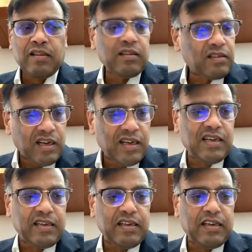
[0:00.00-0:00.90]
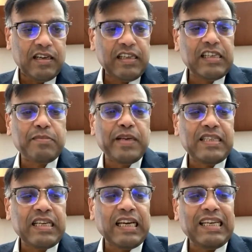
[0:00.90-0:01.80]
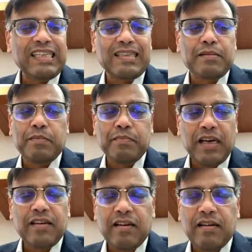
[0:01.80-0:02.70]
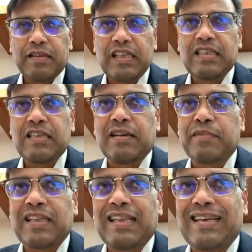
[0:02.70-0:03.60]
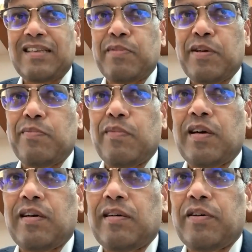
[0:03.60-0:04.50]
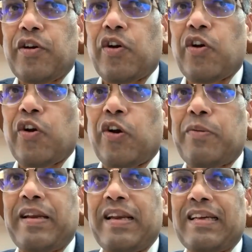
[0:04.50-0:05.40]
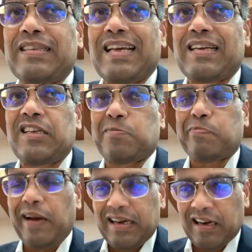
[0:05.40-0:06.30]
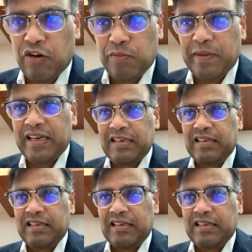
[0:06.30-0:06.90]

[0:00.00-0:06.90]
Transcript: The third is basically, this is something that has been not been exactly spelled out by any